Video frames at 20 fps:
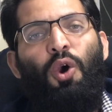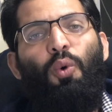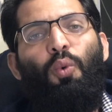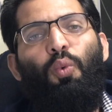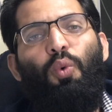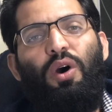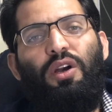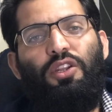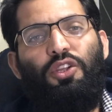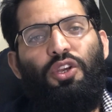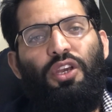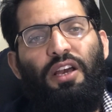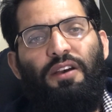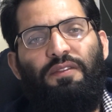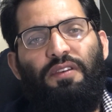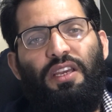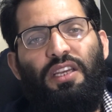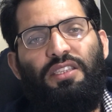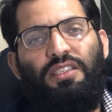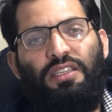what you
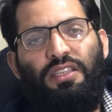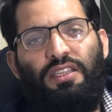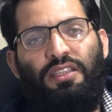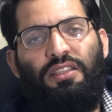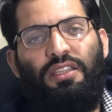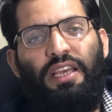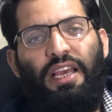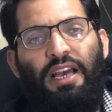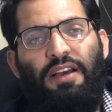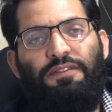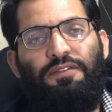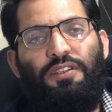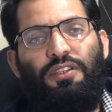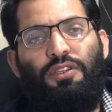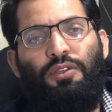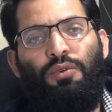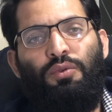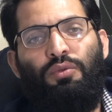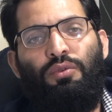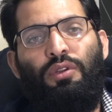have eaten in the
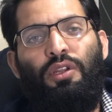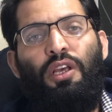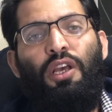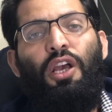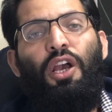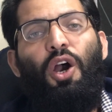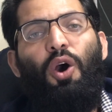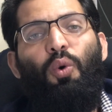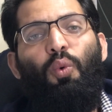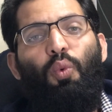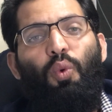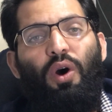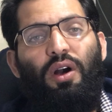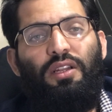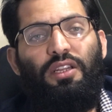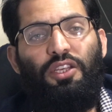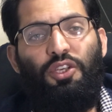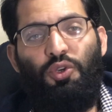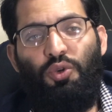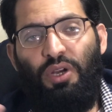afternoon,
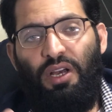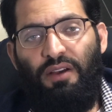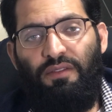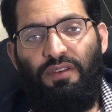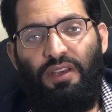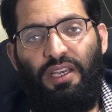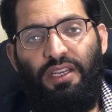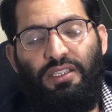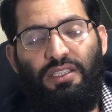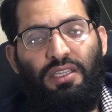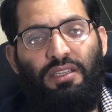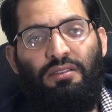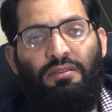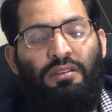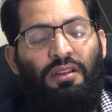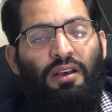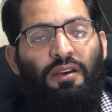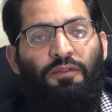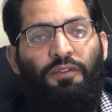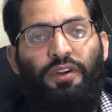what you have
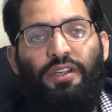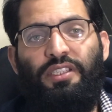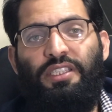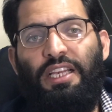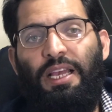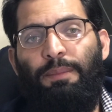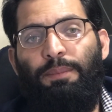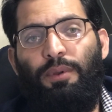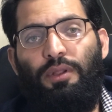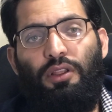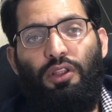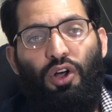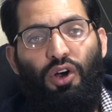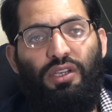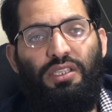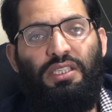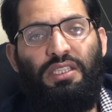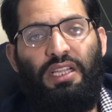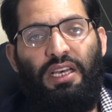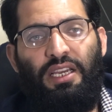eaten, for example,
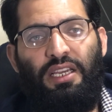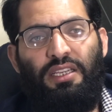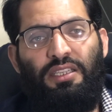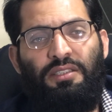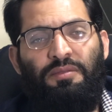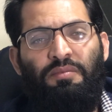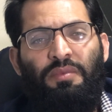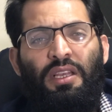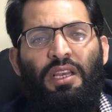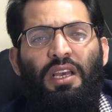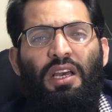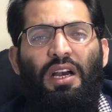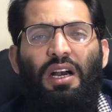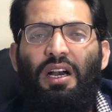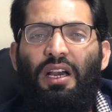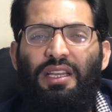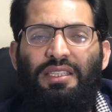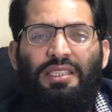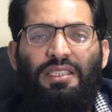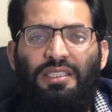last night,
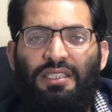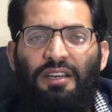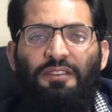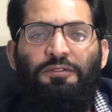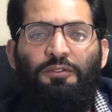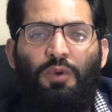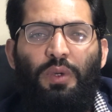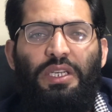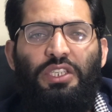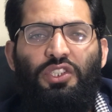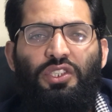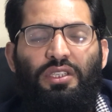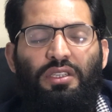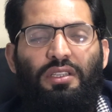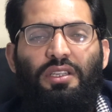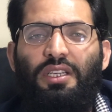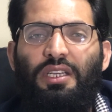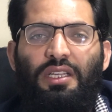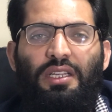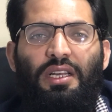it's a tough question.
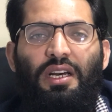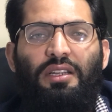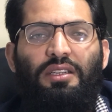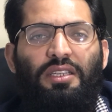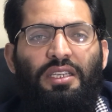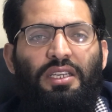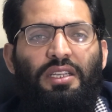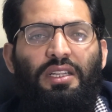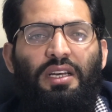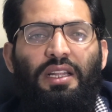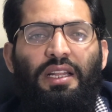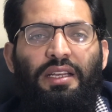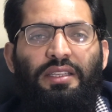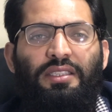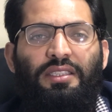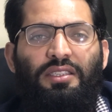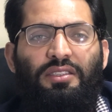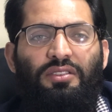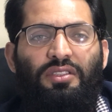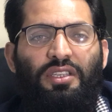You cannot
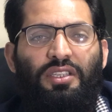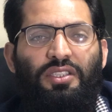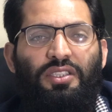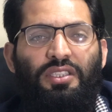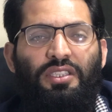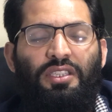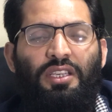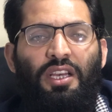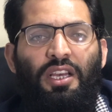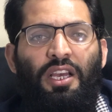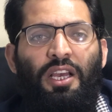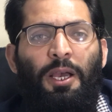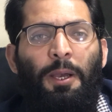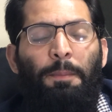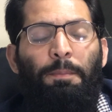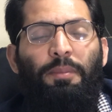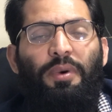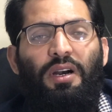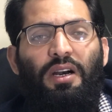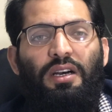answer this.
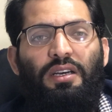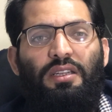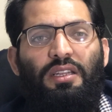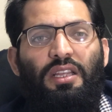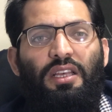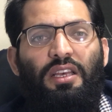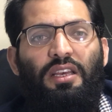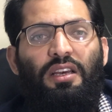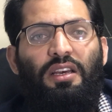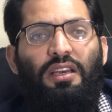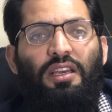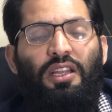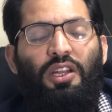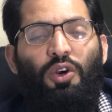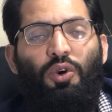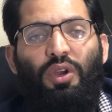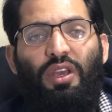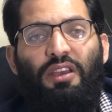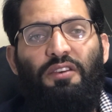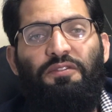But
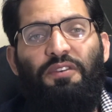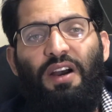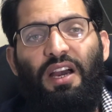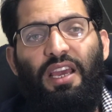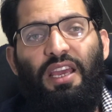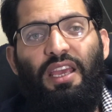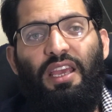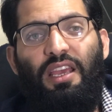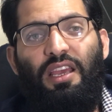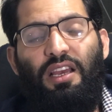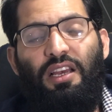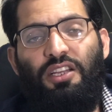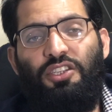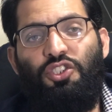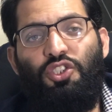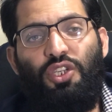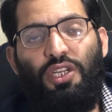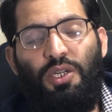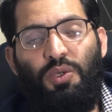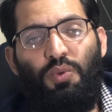if I
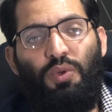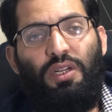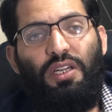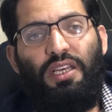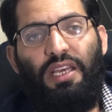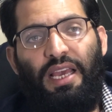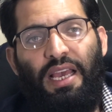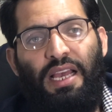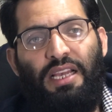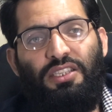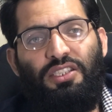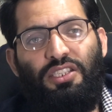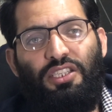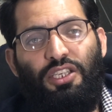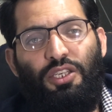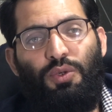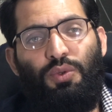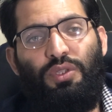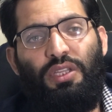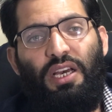generally
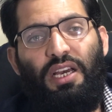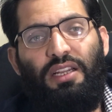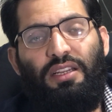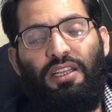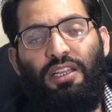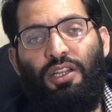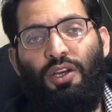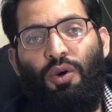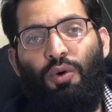ask you that